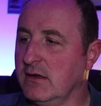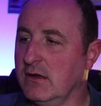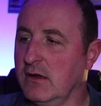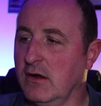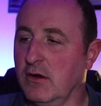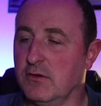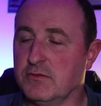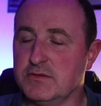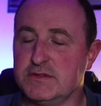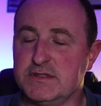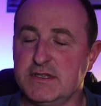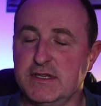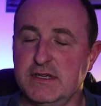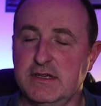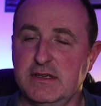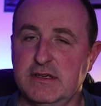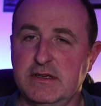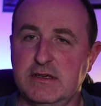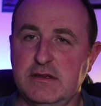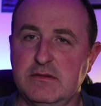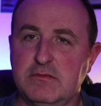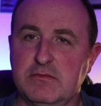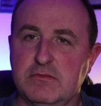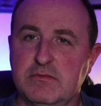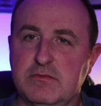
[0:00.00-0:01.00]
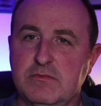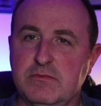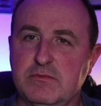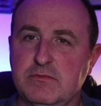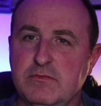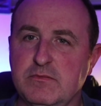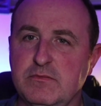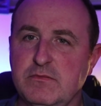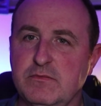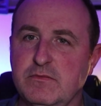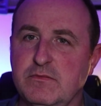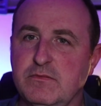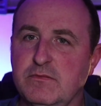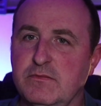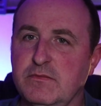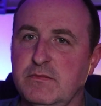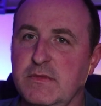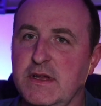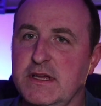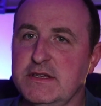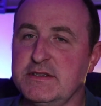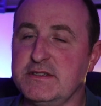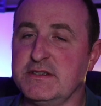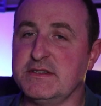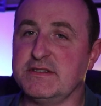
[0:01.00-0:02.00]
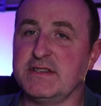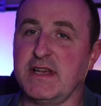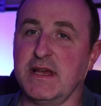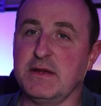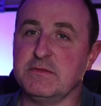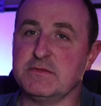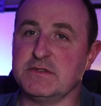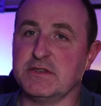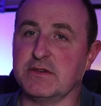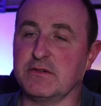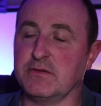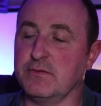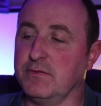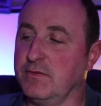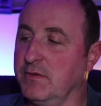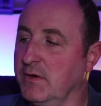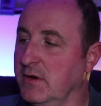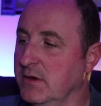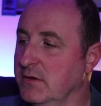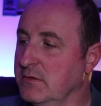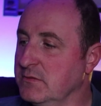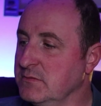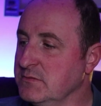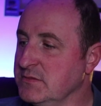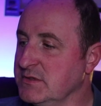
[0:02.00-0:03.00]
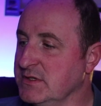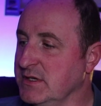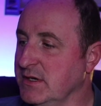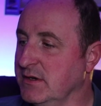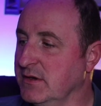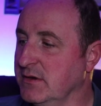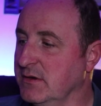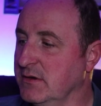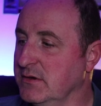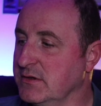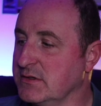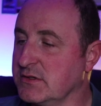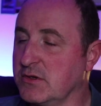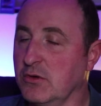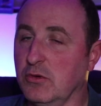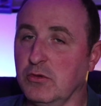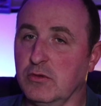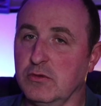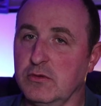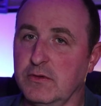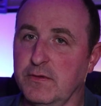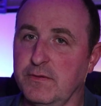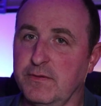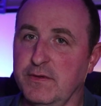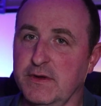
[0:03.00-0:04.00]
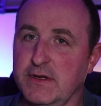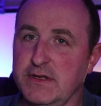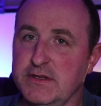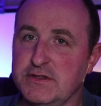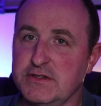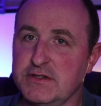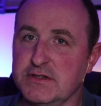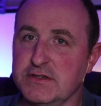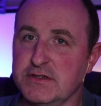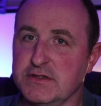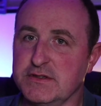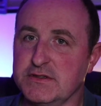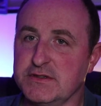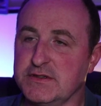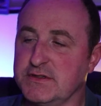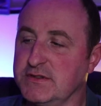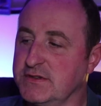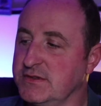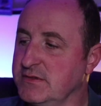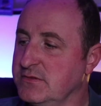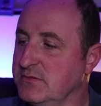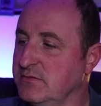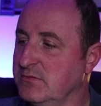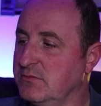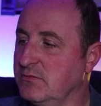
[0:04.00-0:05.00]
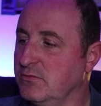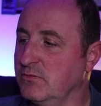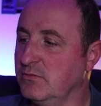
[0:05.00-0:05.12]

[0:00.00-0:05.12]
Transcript: obviously it's a Samsung phone, so it's got all the features,